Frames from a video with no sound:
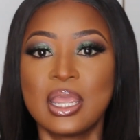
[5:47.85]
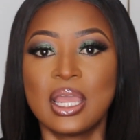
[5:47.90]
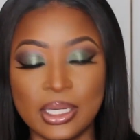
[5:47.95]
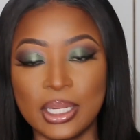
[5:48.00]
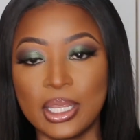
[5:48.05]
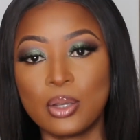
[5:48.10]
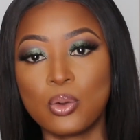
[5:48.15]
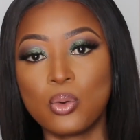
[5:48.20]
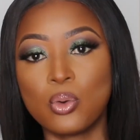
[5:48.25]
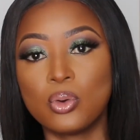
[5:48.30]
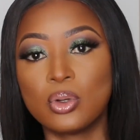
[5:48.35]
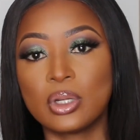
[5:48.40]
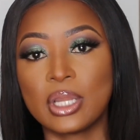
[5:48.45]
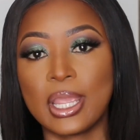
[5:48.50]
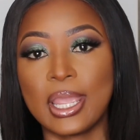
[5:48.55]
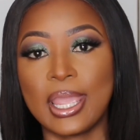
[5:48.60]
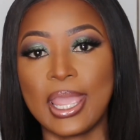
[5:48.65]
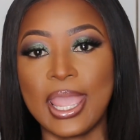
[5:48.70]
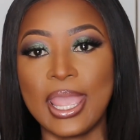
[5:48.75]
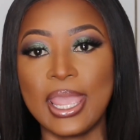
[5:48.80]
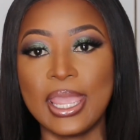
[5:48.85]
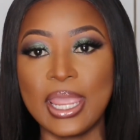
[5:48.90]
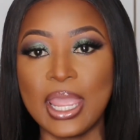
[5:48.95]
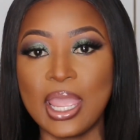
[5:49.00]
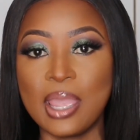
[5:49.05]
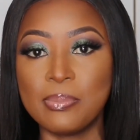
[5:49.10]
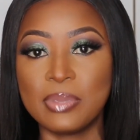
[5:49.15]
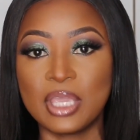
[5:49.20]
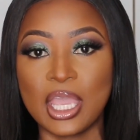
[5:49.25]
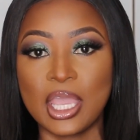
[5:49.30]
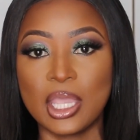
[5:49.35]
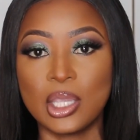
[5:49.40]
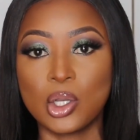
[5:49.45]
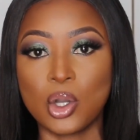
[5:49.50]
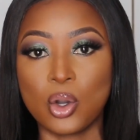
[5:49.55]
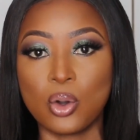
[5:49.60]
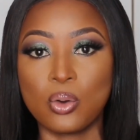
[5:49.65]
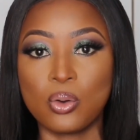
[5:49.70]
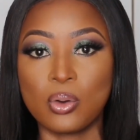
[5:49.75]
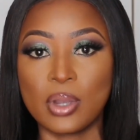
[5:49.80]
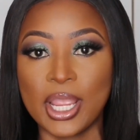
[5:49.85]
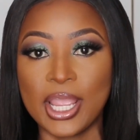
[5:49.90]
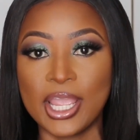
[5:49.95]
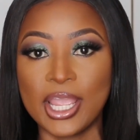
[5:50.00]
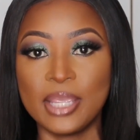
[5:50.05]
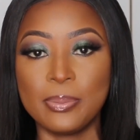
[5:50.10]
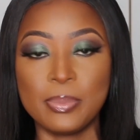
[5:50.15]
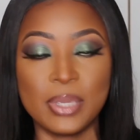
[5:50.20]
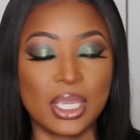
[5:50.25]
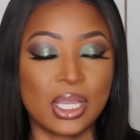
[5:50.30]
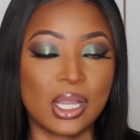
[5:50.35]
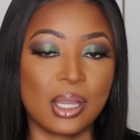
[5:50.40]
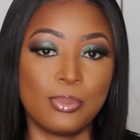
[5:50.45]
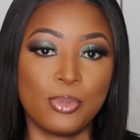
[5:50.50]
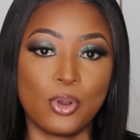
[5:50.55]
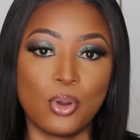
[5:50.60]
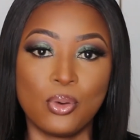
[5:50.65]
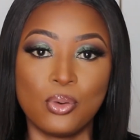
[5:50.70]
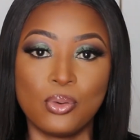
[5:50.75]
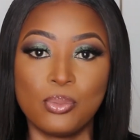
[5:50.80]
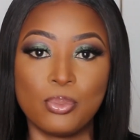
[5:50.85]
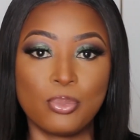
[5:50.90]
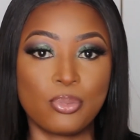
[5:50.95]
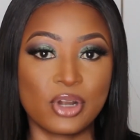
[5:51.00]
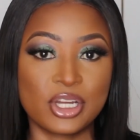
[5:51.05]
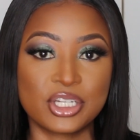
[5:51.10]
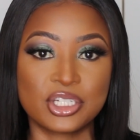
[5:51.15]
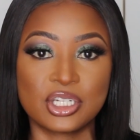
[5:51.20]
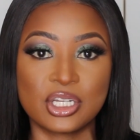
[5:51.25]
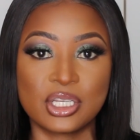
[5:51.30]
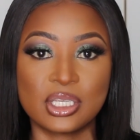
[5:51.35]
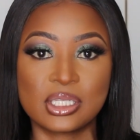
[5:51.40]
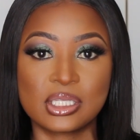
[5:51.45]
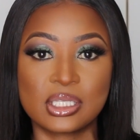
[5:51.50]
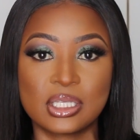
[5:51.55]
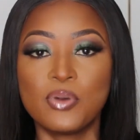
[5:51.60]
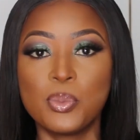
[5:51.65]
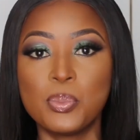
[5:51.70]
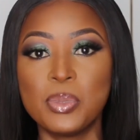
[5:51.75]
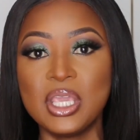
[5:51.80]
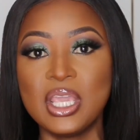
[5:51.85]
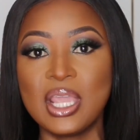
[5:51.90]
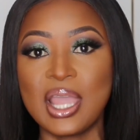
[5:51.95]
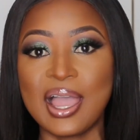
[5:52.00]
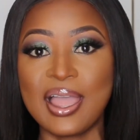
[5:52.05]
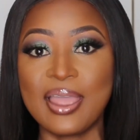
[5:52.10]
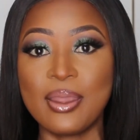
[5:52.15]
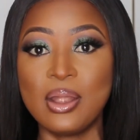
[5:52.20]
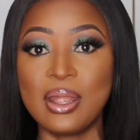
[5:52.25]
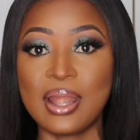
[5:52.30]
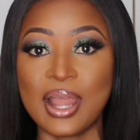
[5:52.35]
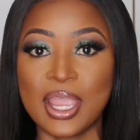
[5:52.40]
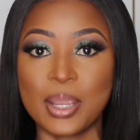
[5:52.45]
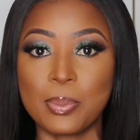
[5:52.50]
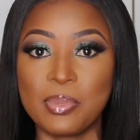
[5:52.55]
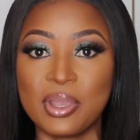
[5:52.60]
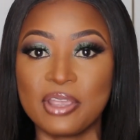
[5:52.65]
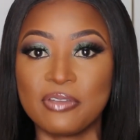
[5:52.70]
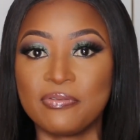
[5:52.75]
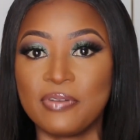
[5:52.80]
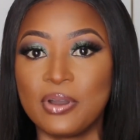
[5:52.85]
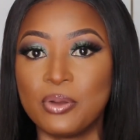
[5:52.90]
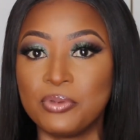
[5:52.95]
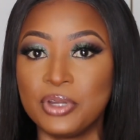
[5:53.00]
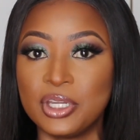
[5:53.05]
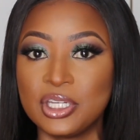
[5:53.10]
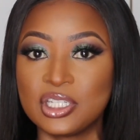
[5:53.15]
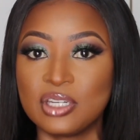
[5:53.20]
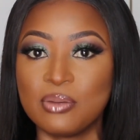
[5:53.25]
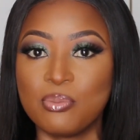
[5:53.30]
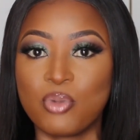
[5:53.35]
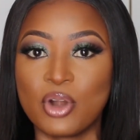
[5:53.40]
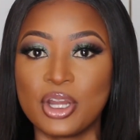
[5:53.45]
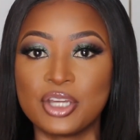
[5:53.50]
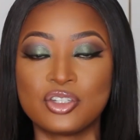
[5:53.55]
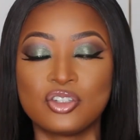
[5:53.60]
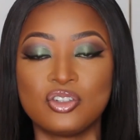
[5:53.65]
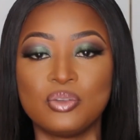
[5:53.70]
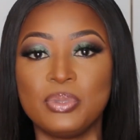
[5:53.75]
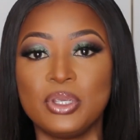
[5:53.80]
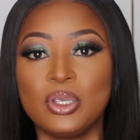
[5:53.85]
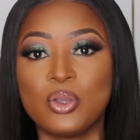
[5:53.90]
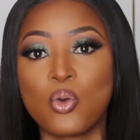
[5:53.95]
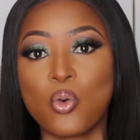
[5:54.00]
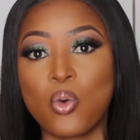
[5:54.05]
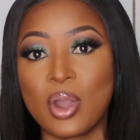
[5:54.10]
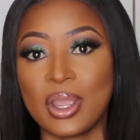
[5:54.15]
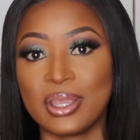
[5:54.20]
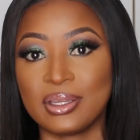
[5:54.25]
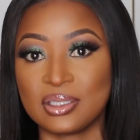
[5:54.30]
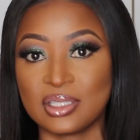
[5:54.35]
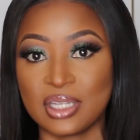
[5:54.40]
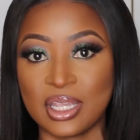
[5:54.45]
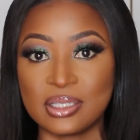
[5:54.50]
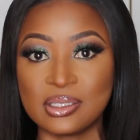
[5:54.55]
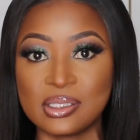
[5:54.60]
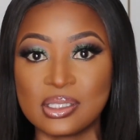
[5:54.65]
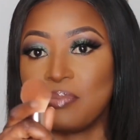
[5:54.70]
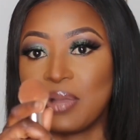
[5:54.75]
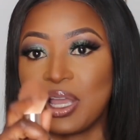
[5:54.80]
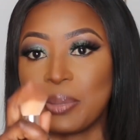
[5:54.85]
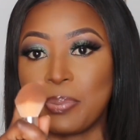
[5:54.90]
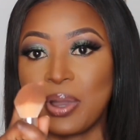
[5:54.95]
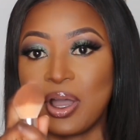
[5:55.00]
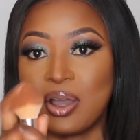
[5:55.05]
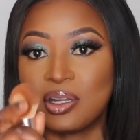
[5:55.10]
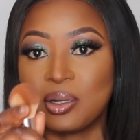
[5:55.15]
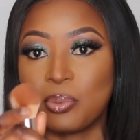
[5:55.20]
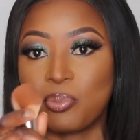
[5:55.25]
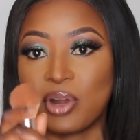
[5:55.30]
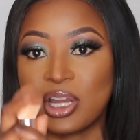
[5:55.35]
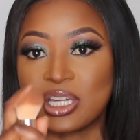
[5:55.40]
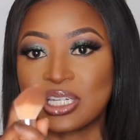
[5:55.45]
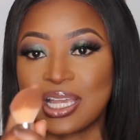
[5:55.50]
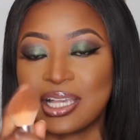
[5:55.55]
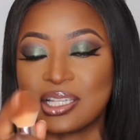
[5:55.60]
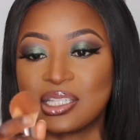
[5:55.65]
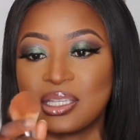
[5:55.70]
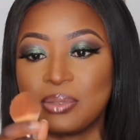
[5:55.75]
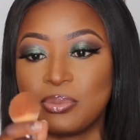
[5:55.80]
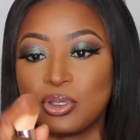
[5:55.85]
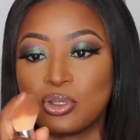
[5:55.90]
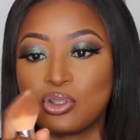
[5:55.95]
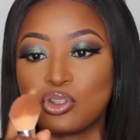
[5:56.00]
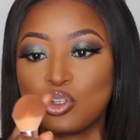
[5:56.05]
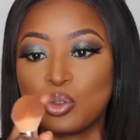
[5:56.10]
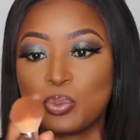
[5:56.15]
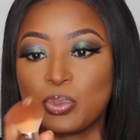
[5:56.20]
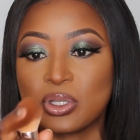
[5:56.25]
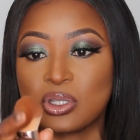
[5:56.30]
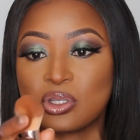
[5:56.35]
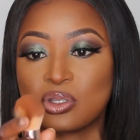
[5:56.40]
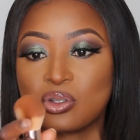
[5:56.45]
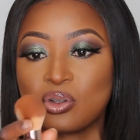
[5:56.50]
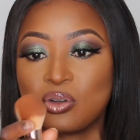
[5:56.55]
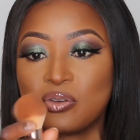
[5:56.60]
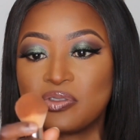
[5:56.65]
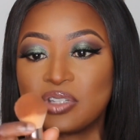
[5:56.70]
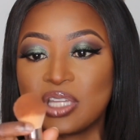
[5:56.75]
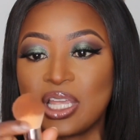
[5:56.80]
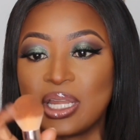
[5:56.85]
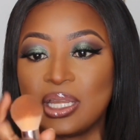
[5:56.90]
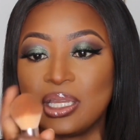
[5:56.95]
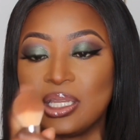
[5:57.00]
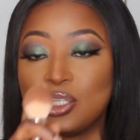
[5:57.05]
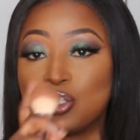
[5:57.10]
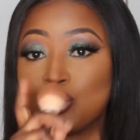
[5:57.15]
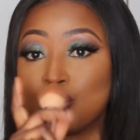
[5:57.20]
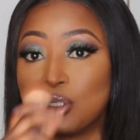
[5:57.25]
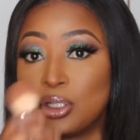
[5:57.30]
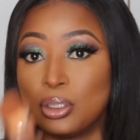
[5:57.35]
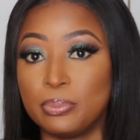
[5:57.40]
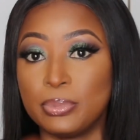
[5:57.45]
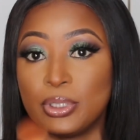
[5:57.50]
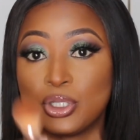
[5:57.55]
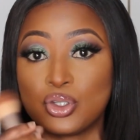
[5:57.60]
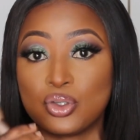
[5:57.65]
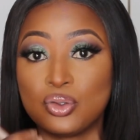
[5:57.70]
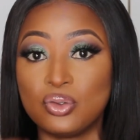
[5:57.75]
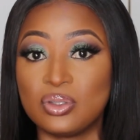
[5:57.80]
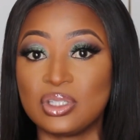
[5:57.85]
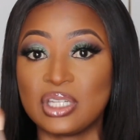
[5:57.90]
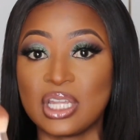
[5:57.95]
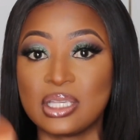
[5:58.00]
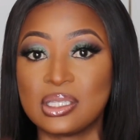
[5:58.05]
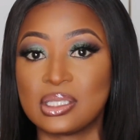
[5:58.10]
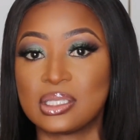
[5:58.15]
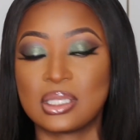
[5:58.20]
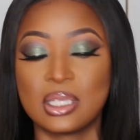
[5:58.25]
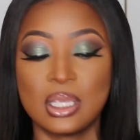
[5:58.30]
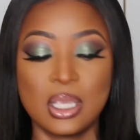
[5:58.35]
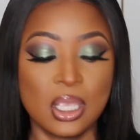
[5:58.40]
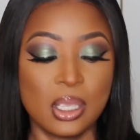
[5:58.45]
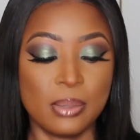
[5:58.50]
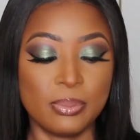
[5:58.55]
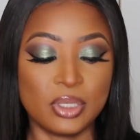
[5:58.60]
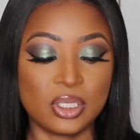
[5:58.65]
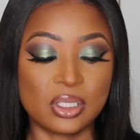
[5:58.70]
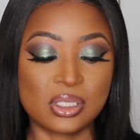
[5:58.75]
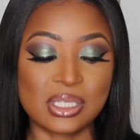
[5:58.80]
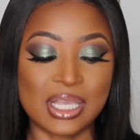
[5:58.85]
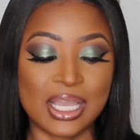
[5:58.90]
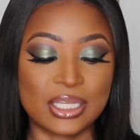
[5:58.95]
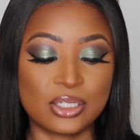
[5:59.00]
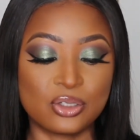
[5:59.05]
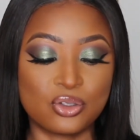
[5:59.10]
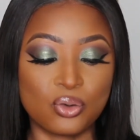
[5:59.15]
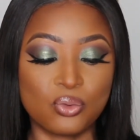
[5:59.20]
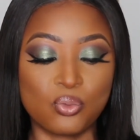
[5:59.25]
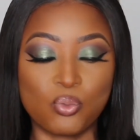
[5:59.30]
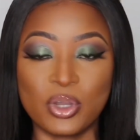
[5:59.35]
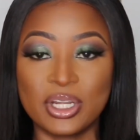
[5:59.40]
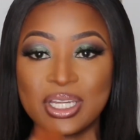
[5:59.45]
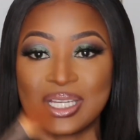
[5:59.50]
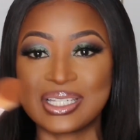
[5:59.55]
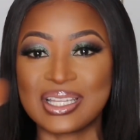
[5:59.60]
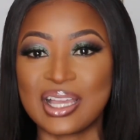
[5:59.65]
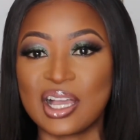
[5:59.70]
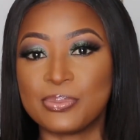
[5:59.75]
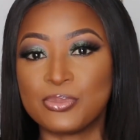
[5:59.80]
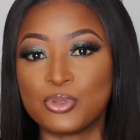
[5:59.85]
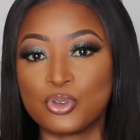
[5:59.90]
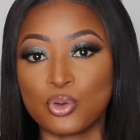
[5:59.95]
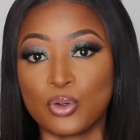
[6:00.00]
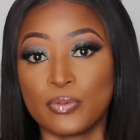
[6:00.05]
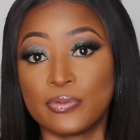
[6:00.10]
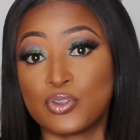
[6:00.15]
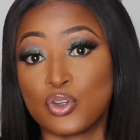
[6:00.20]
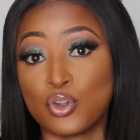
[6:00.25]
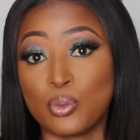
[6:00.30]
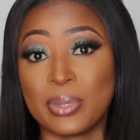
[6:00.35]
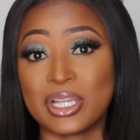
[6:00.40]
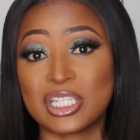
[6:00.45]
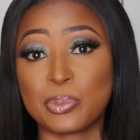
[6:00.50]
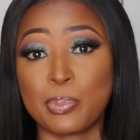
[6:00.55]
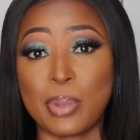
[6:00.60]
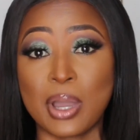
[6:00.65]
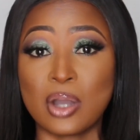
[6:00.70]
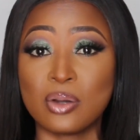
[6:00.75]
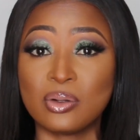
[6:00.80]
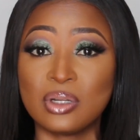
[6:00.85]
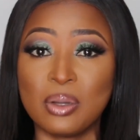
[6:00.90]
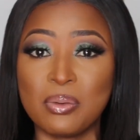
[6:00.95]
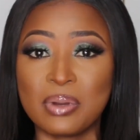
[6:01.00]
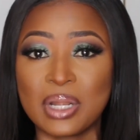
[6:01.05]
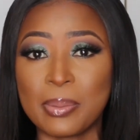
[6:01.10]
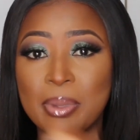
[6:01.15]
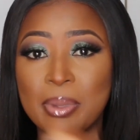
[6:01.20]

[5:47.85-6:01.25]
They're called HEYMKGO, Hey Makeup Go brushes. For me, I like my foundation brush to be quite dense. My powder brush has to be super soft, and it shouldn't be too dense, because I don't want it to absorb too much powder when